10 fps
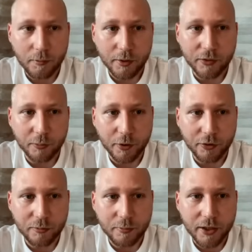supposed
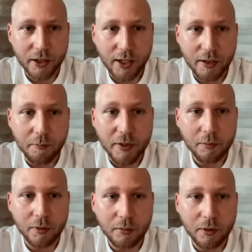to be a
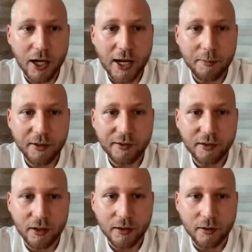minimum
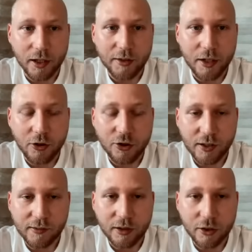IBC and
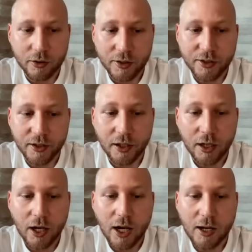interchain security
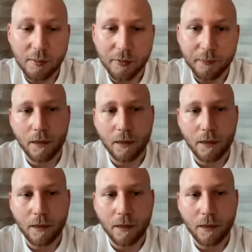hub.